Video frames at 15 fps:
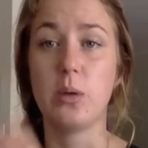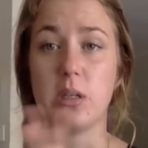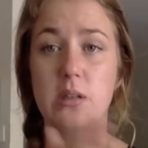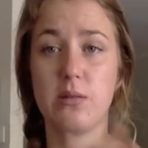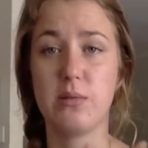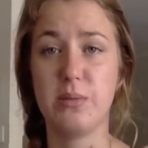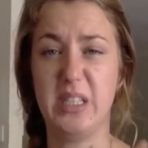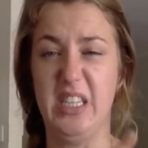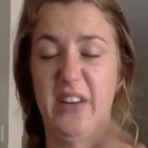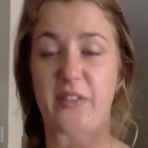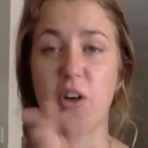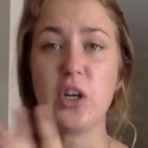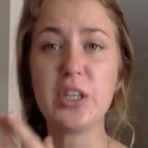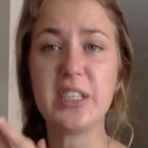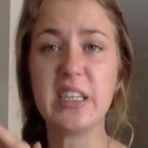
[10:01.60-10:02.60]
will be
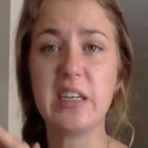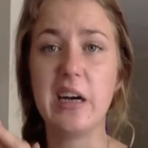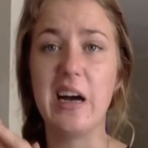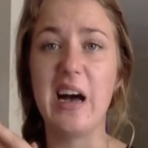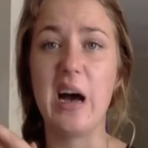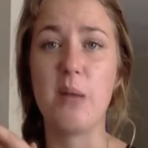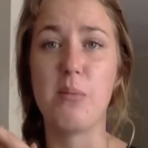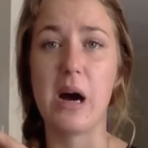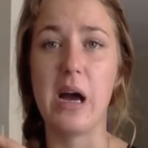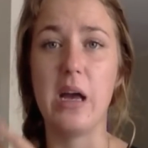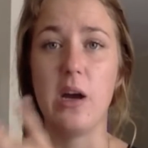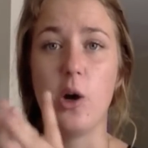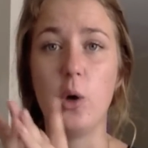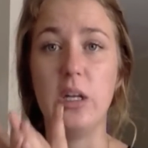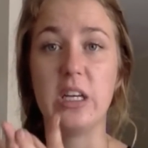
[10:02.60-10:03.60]
different. And
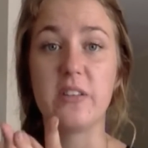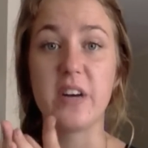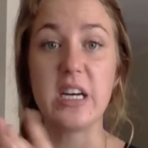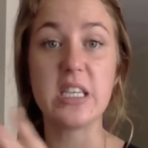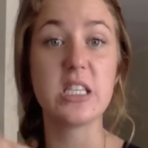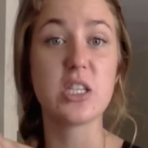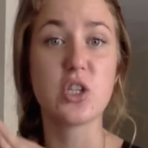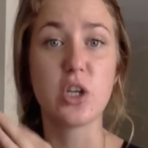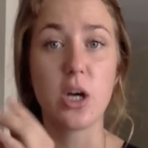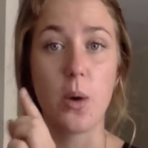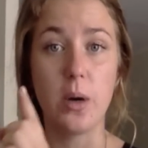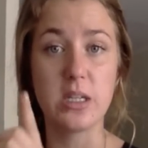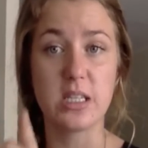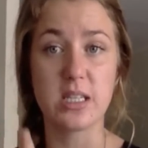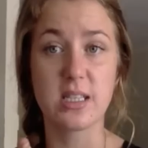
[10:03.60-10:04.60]
my only advice is to go
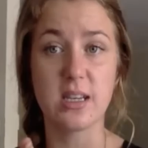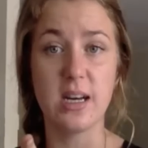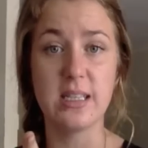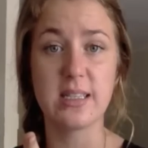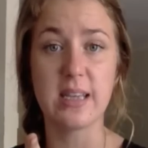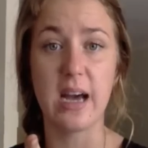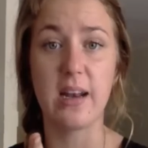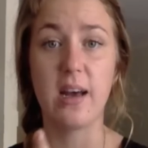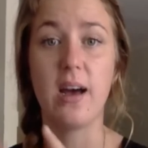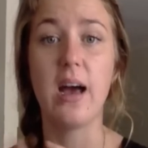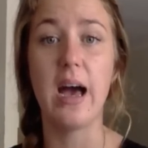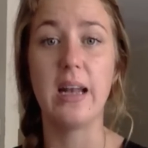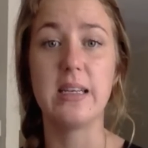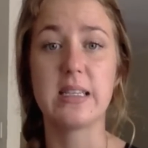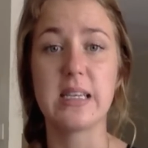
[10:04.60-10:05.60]
onto Skyscanner
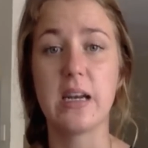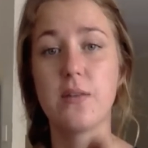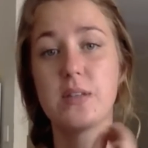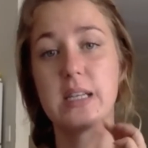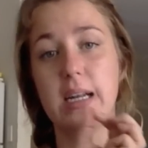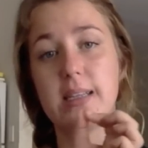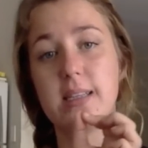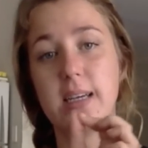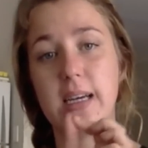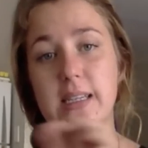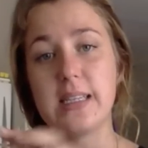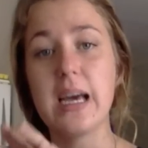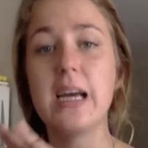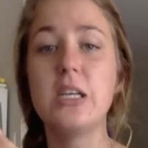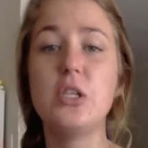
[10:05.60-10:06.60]
and instead of selecting a
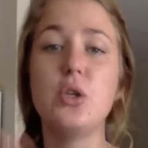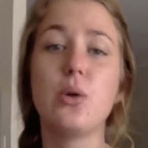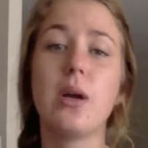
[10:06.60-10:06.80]
date,